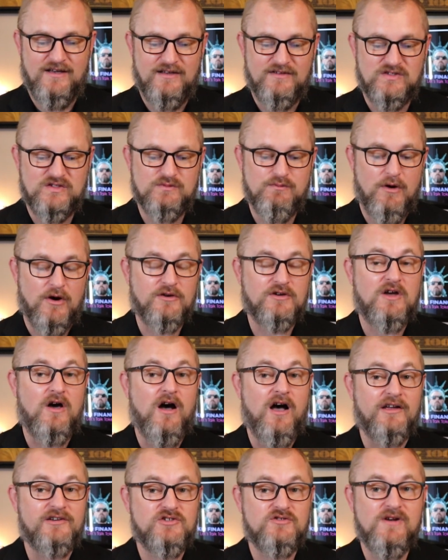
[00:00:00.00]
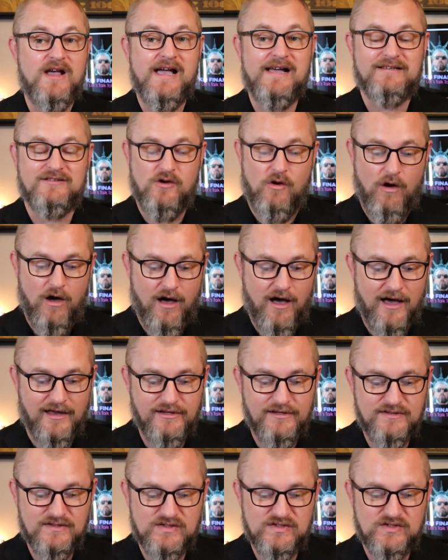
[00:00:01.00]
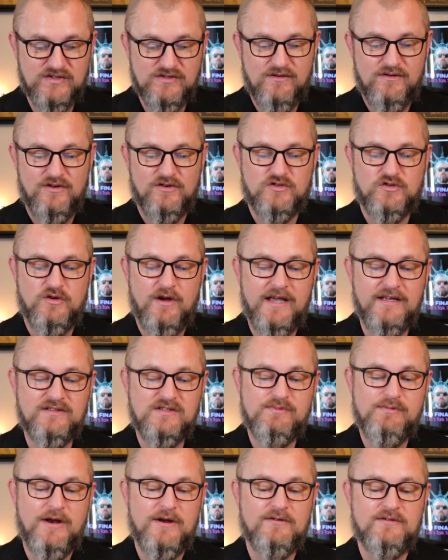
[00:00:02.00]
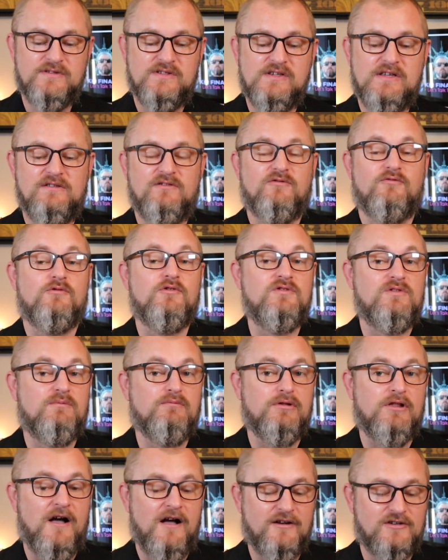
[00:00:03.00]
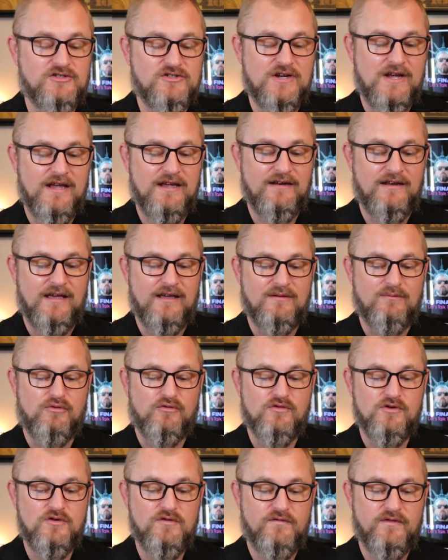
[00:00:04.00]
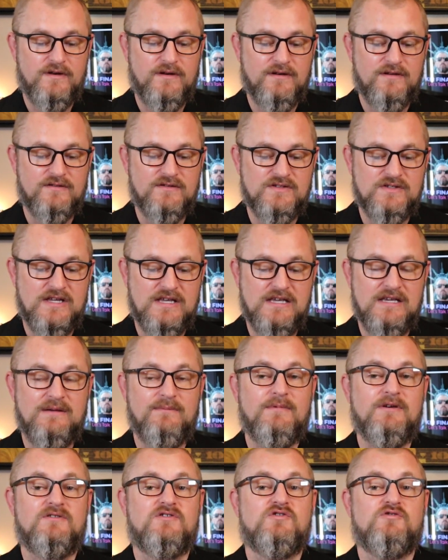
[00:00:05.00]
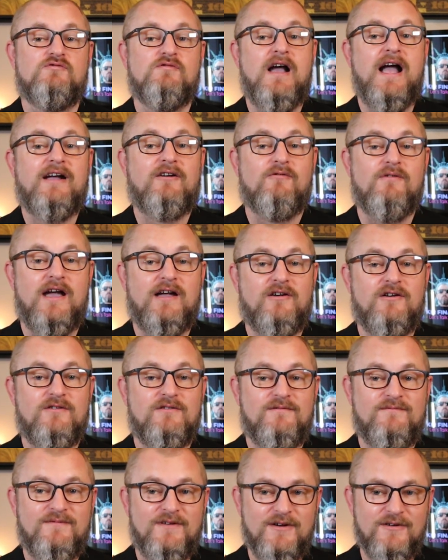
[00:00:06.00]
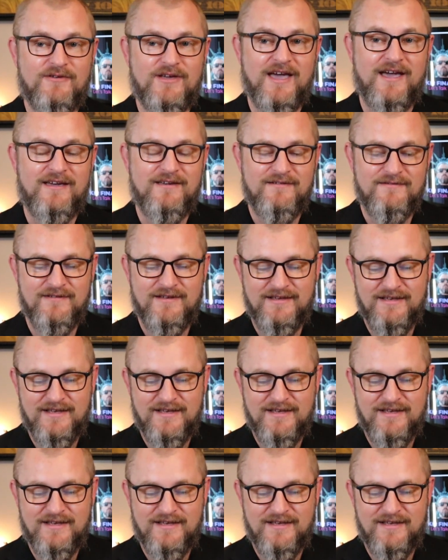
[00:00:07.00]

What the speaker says: Smart contract audits, transparency through the blockchain, and a proven team track record. Okay.